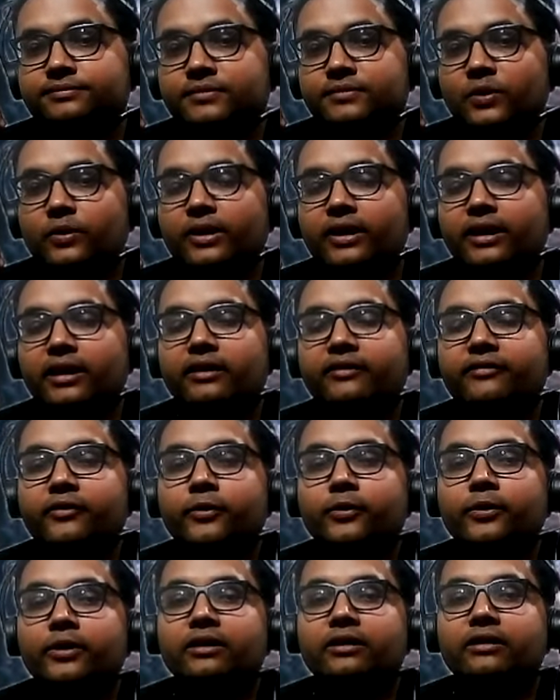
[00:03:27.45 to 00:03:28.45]
Okay. If
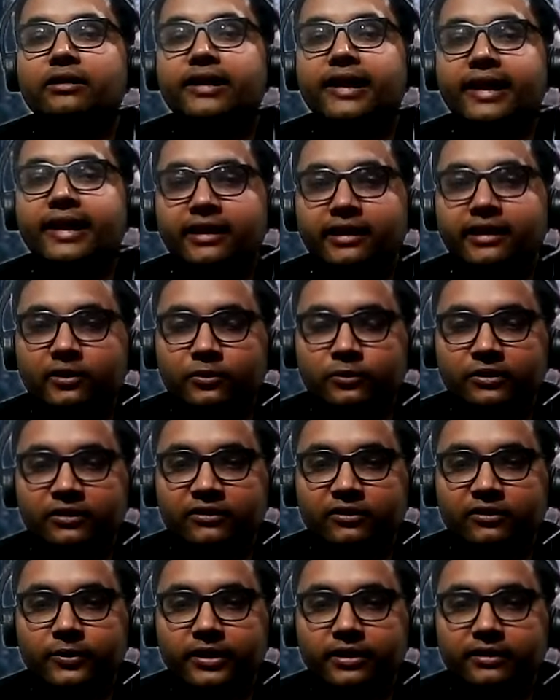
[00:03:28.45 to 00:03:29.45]
you are a lady who
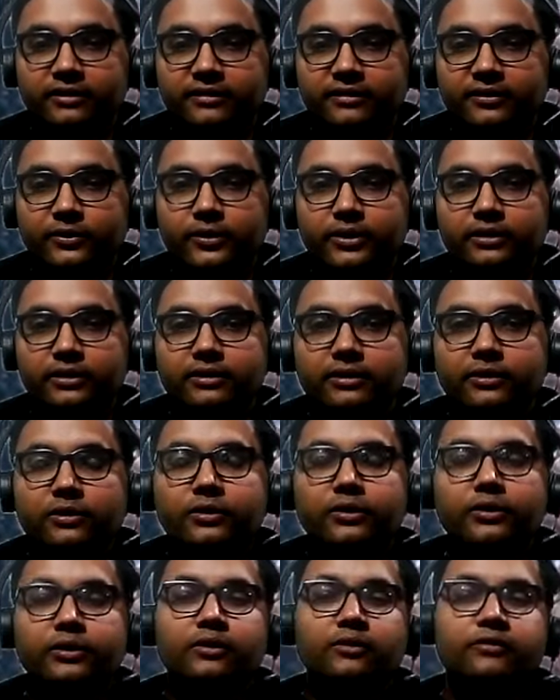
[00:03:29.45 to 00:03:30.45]
is doing this, you
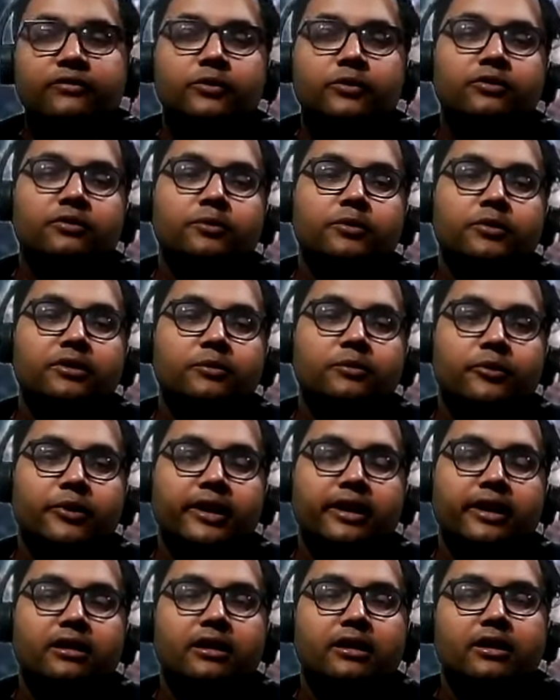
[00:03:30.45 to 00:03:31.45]
can, then of course put a
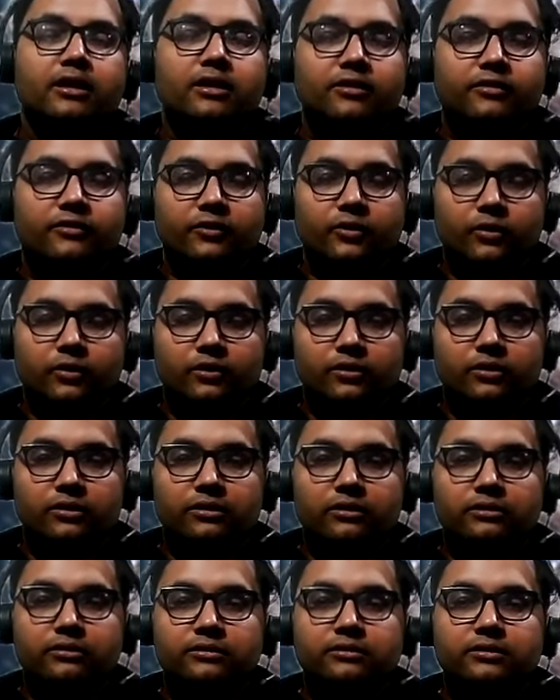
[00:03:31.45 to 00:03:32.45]
break
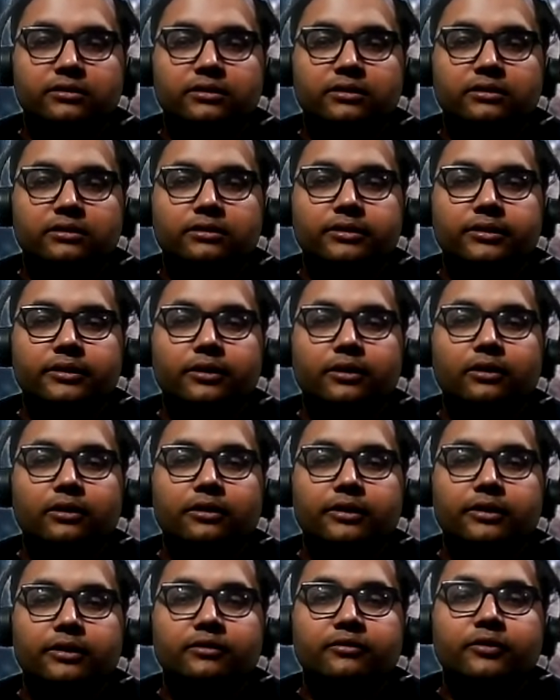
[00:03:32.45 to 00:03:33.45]
for
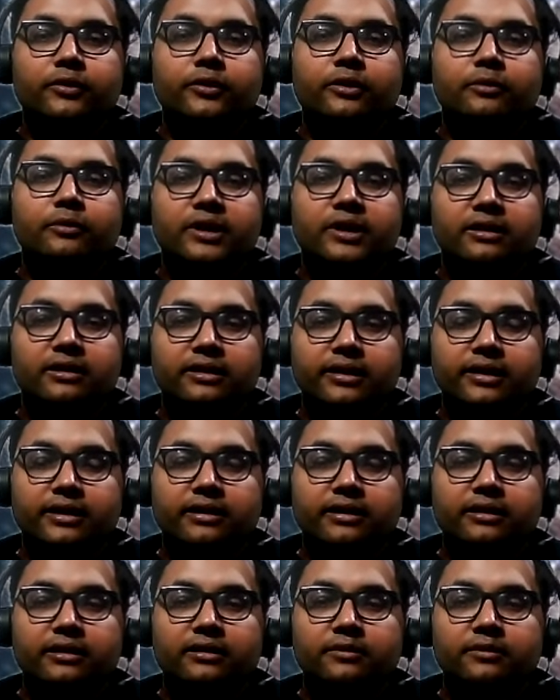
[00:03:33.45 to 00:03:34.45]
your, for your
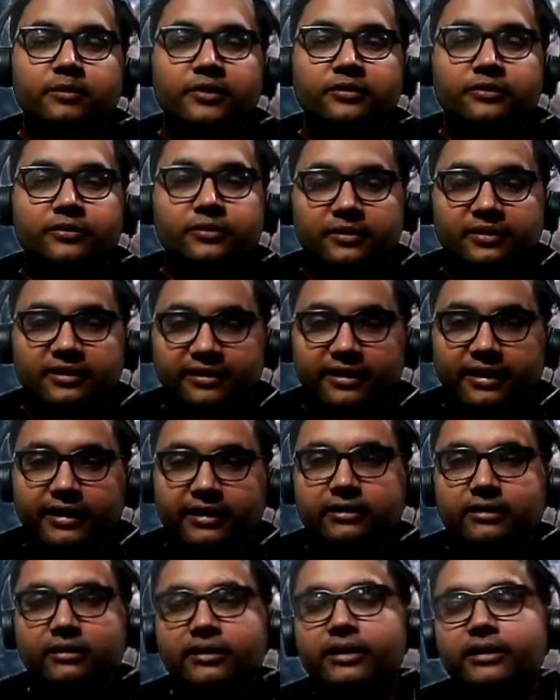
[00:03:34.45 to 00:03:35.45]
monthly menstrual
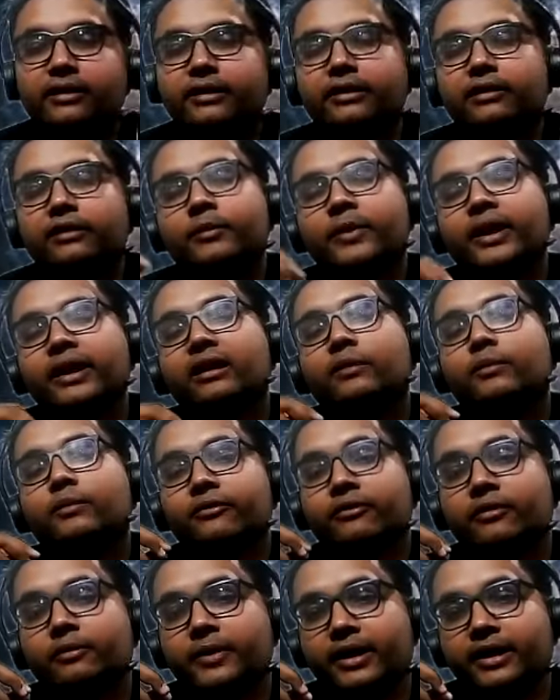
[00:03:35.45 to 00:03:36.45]
cycle, and then make up
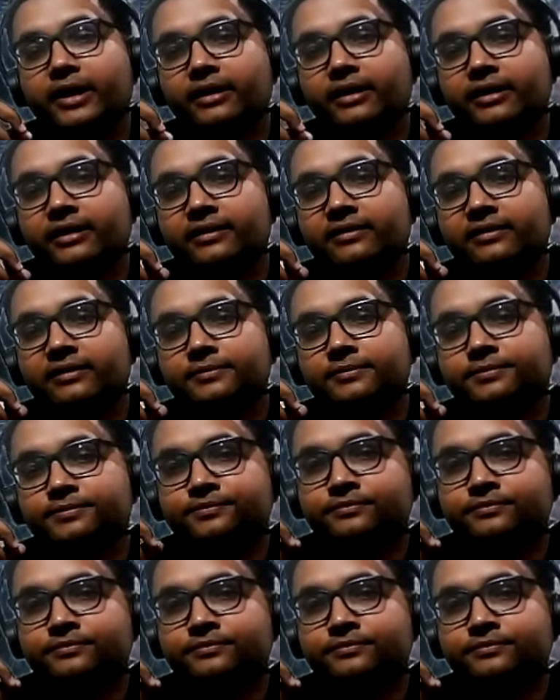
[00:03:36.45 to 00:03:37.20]
the remaining days.